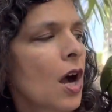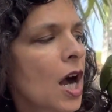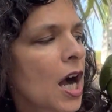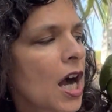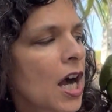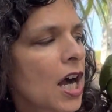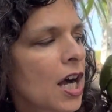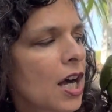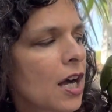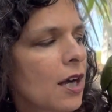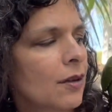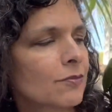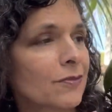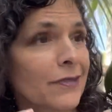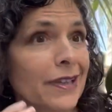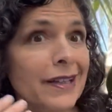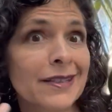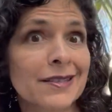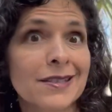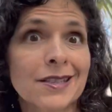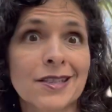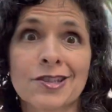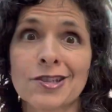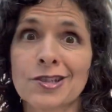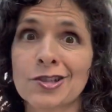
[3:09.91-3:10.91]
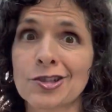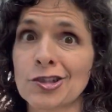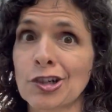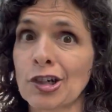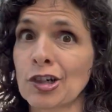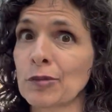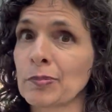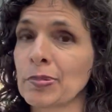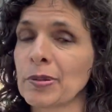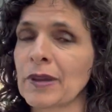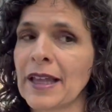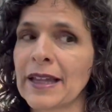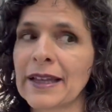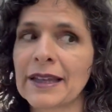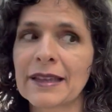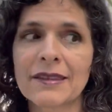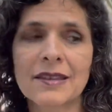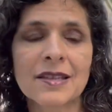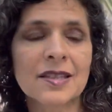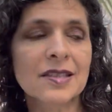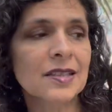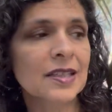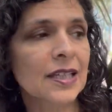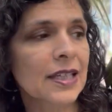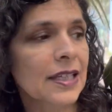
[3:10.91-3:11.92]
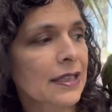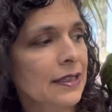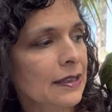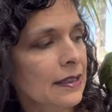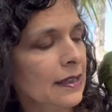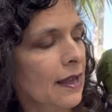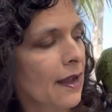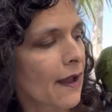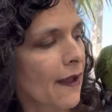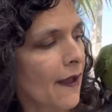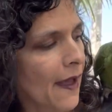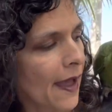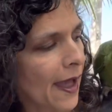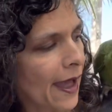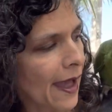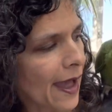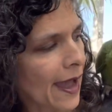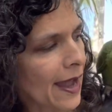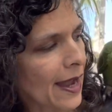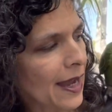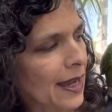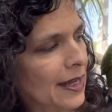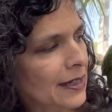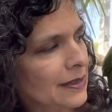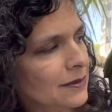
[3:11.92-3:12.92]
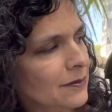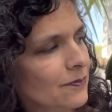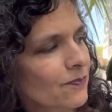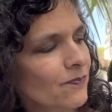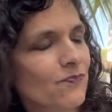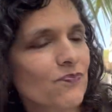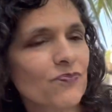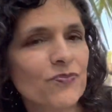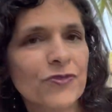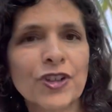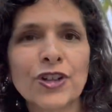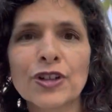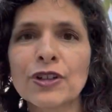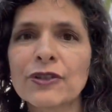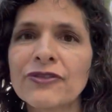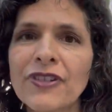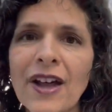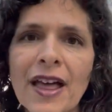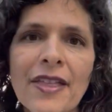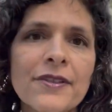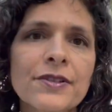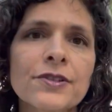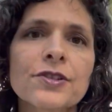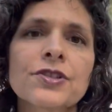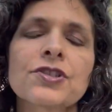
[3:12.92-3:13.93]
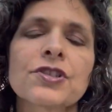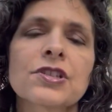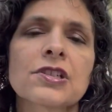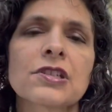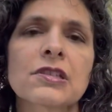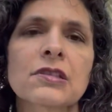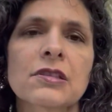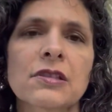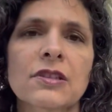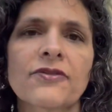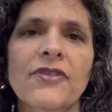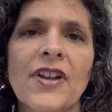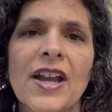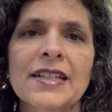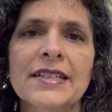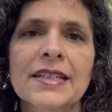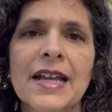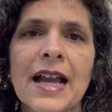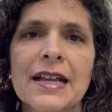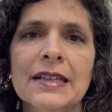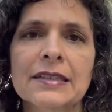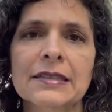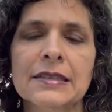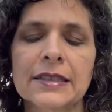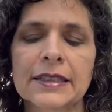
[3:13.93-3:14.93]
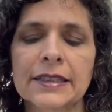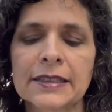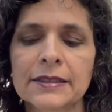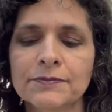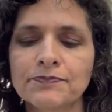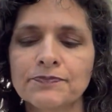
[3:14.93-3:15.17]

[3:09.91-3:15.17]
Like I said, she started playing in the sink, and her feathers just look fantastic.